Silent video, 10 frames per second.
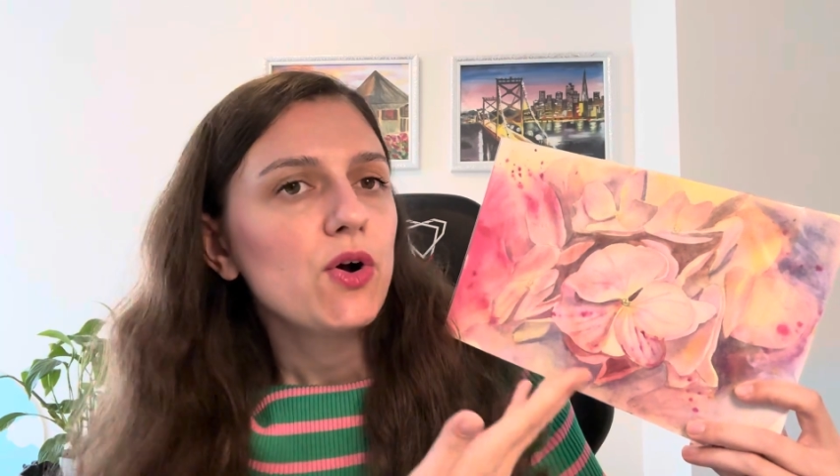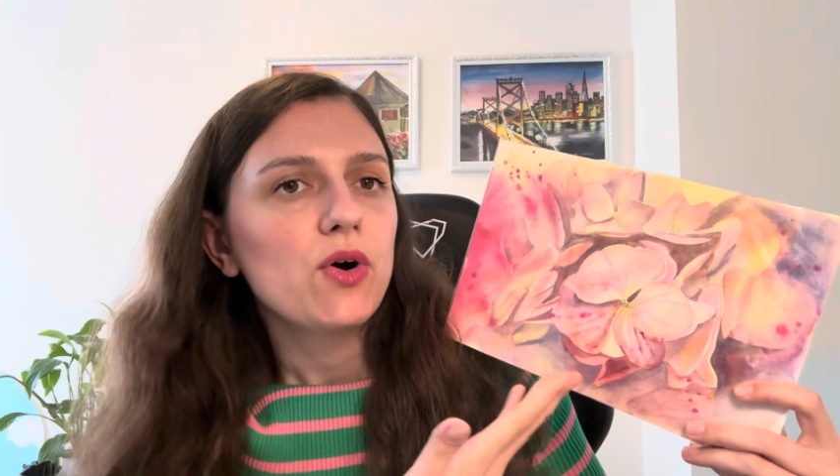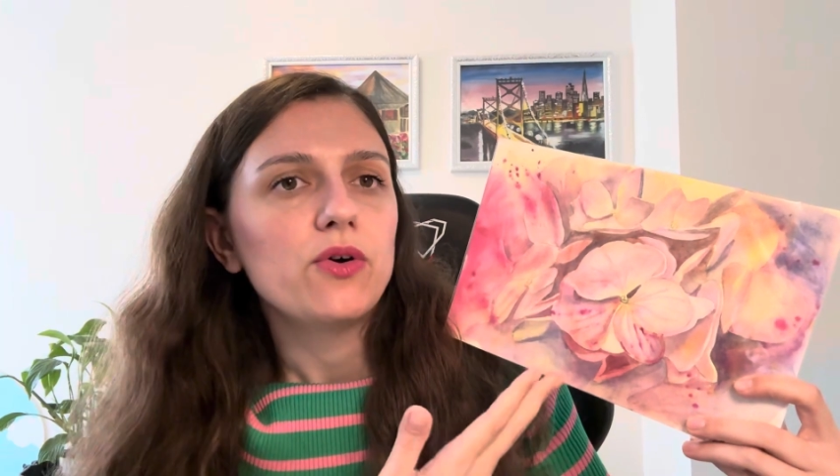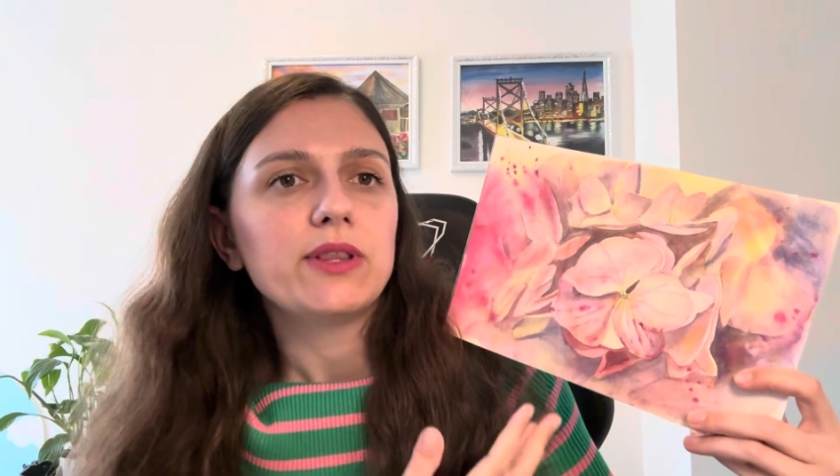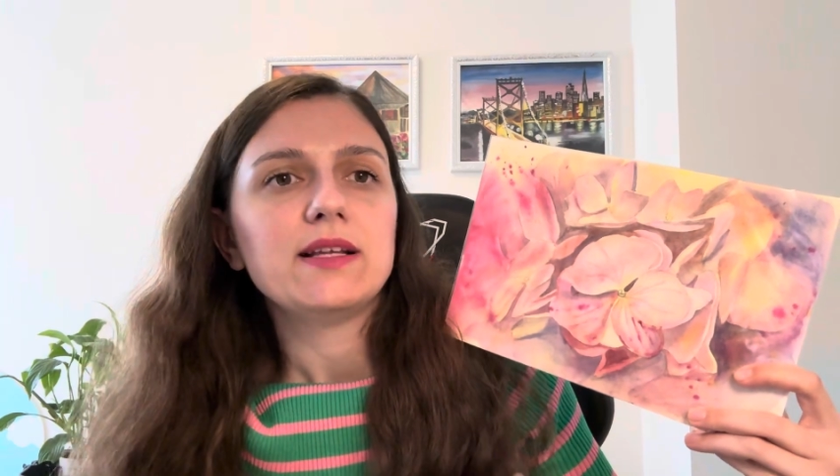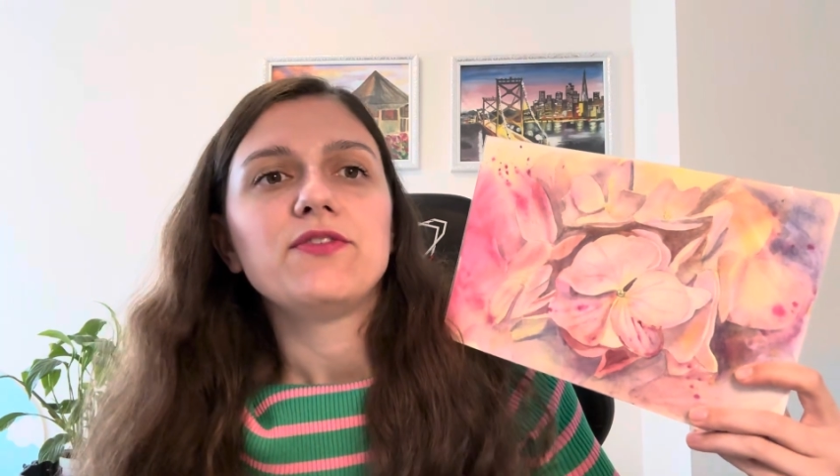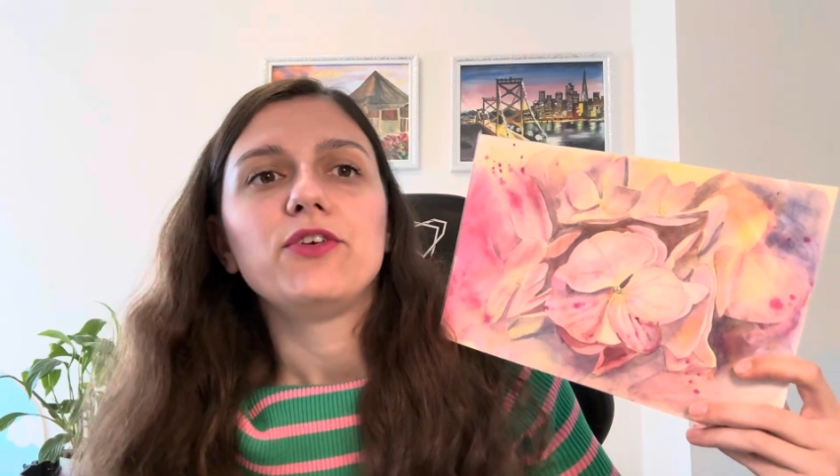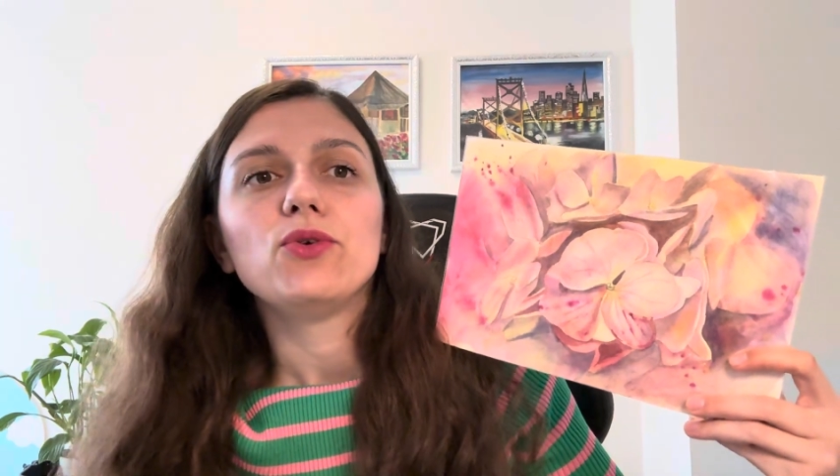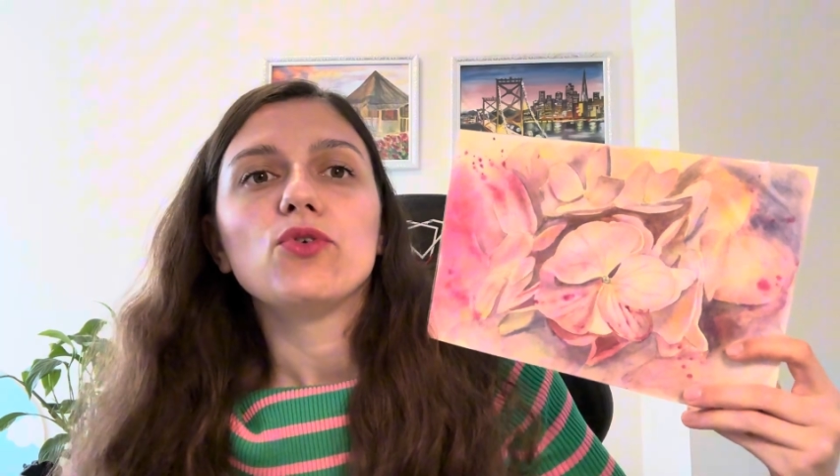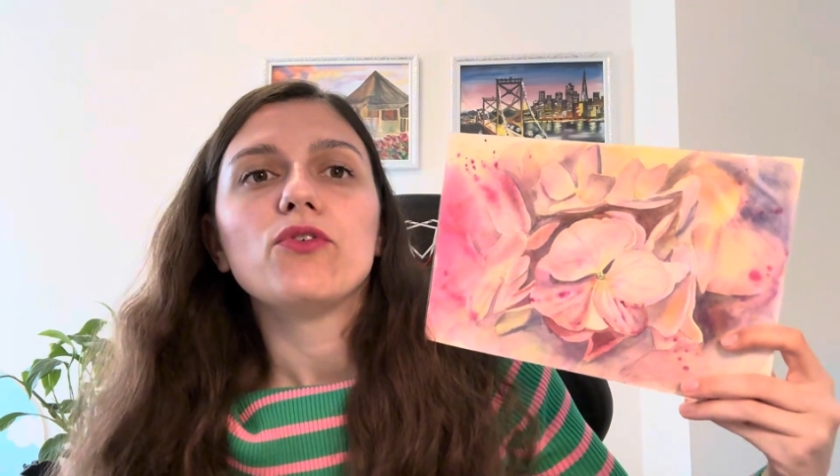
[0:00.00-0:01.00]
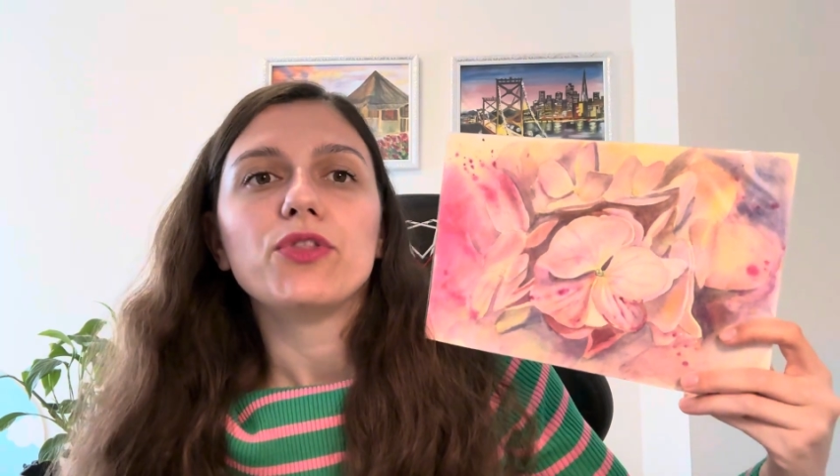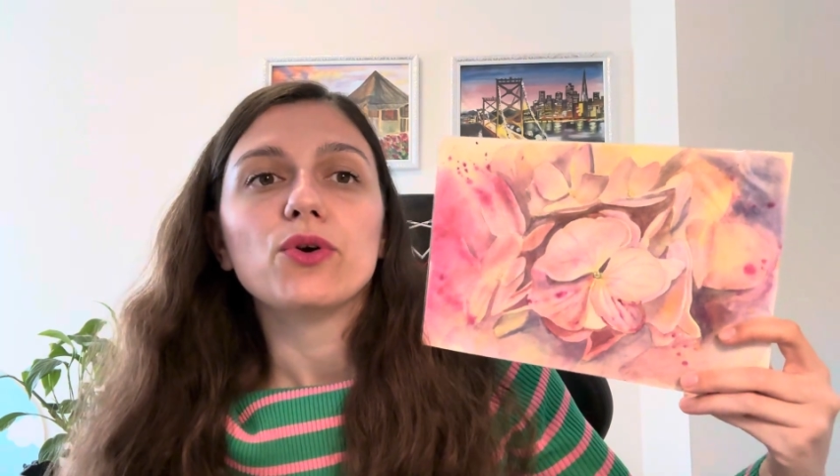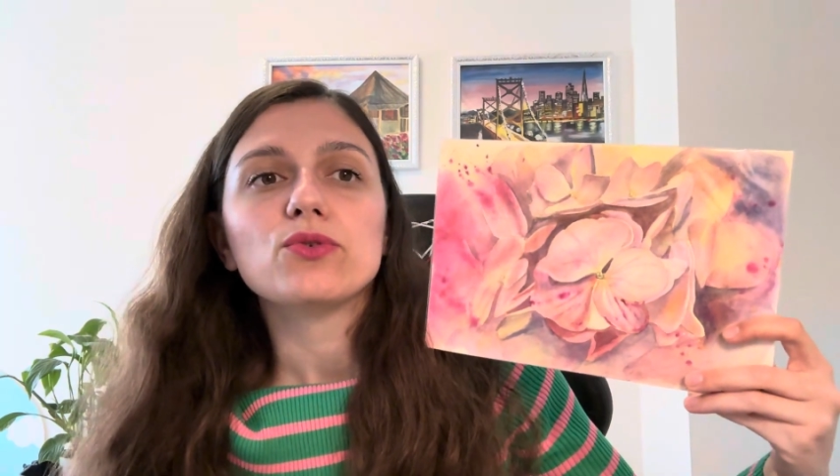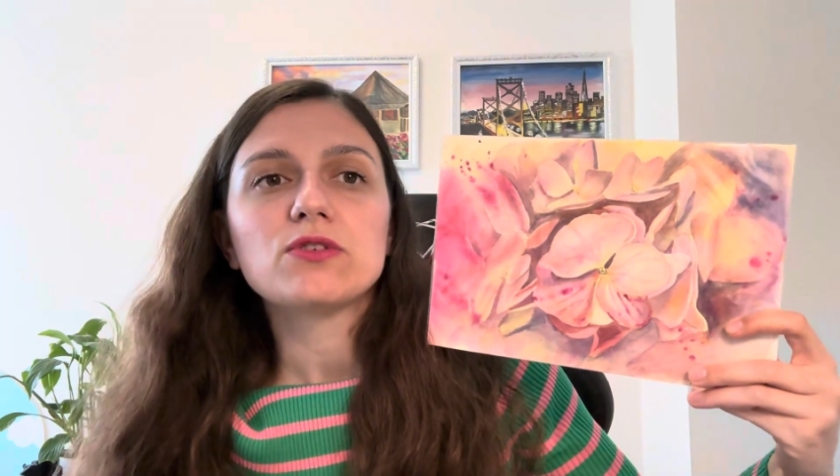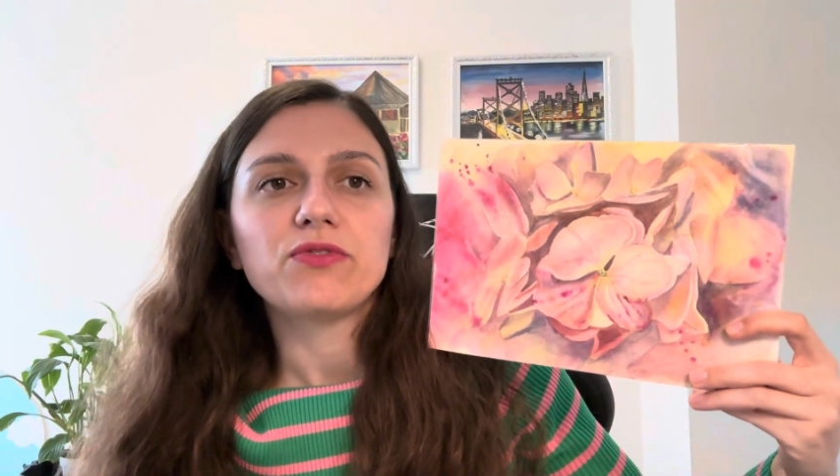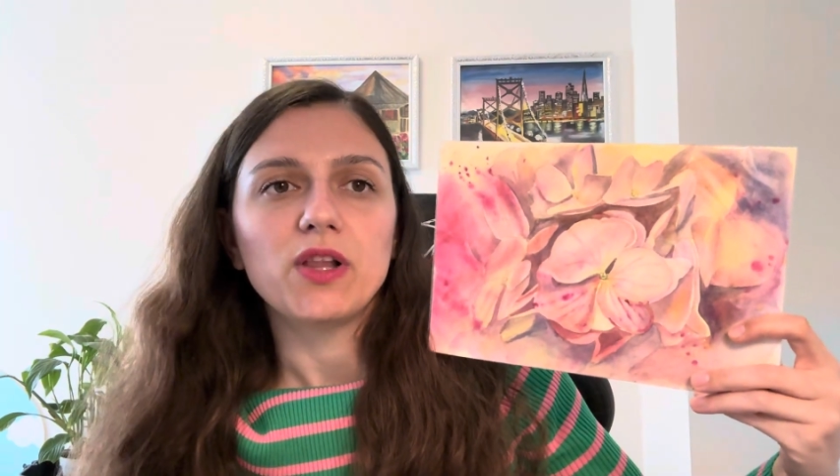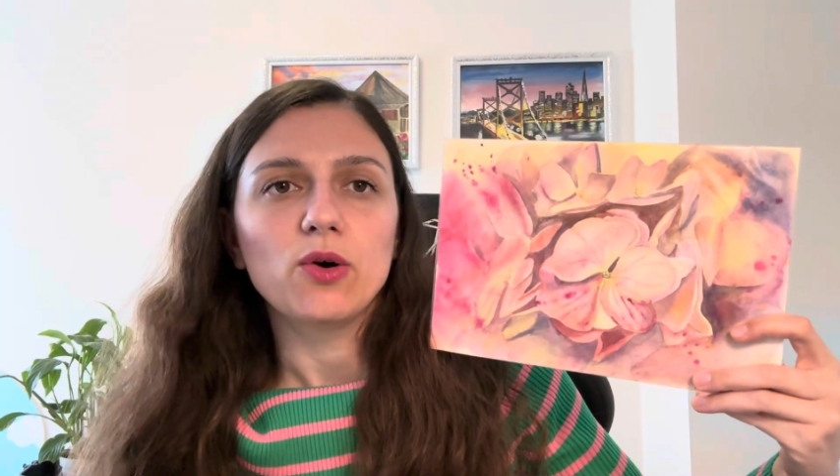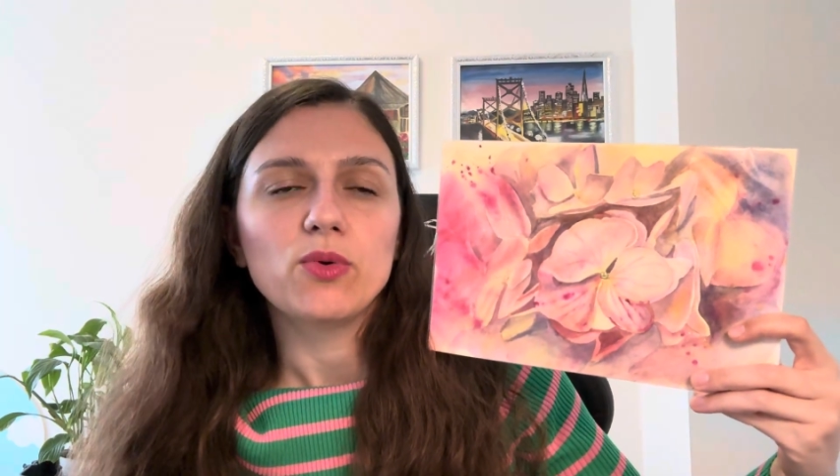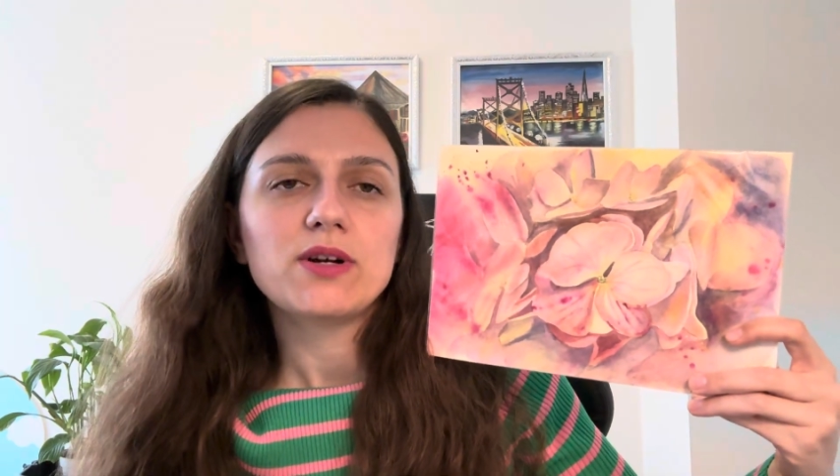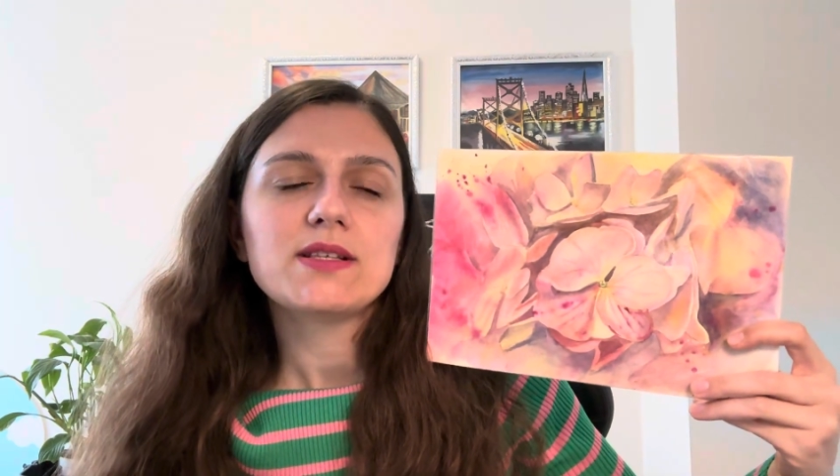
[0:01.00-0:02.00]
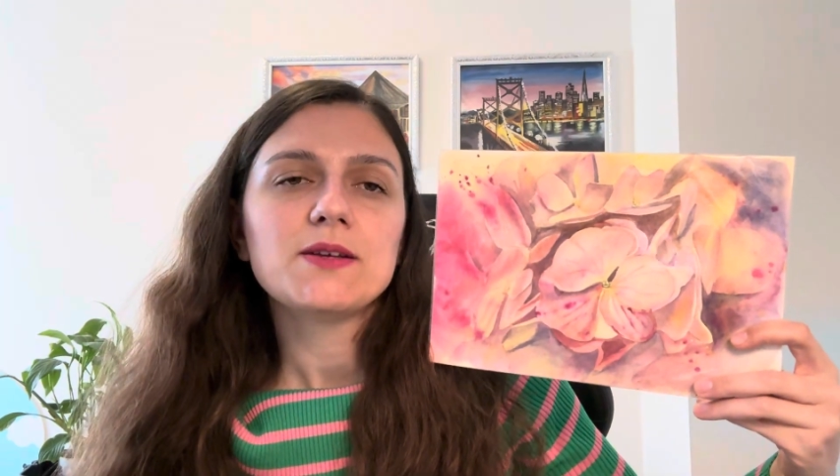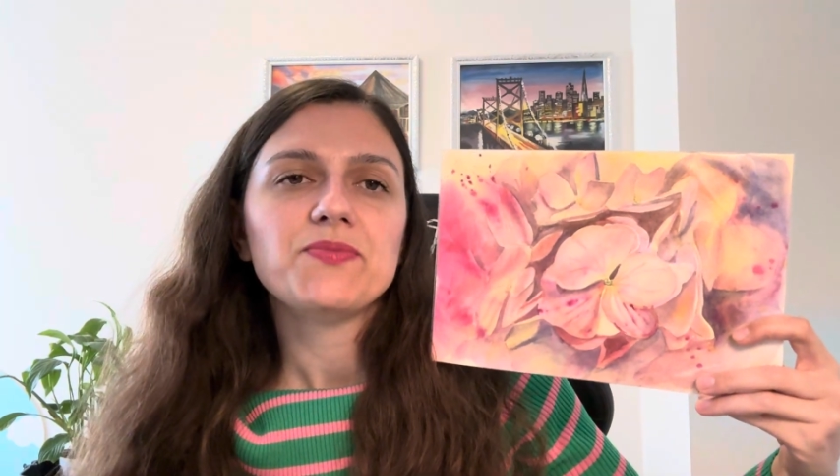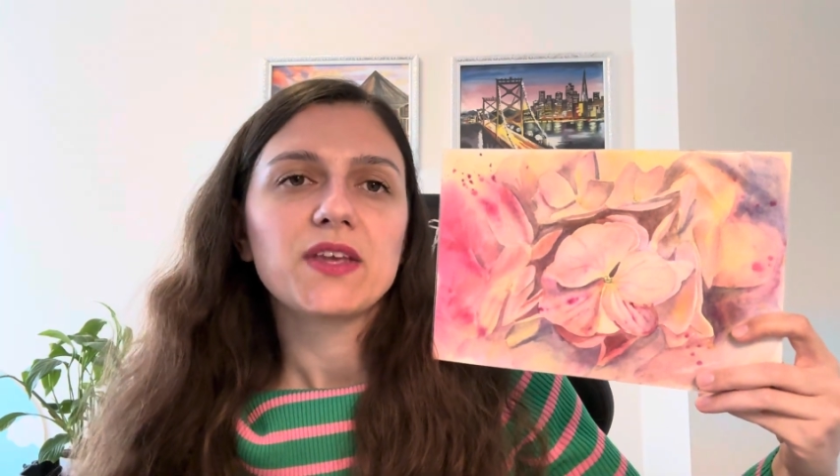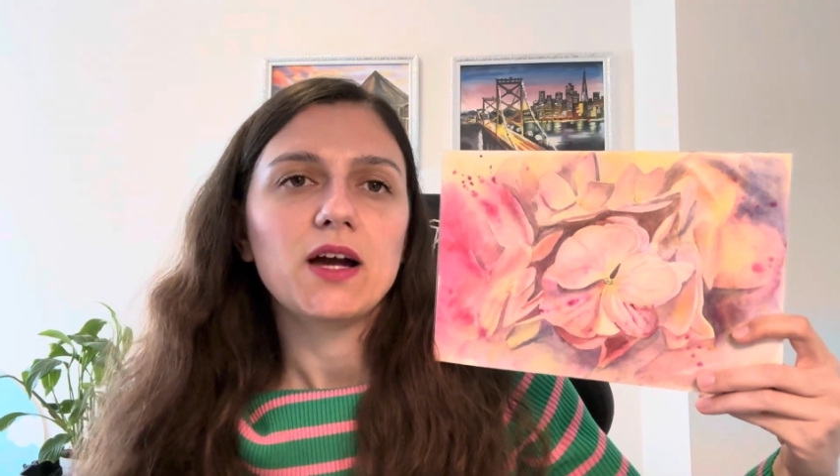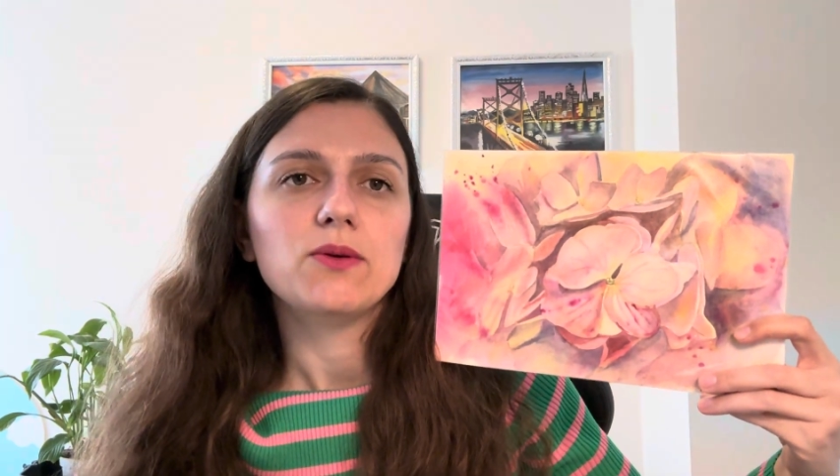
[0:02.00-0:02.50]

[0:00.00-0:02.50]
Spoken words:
only a few of those flowers.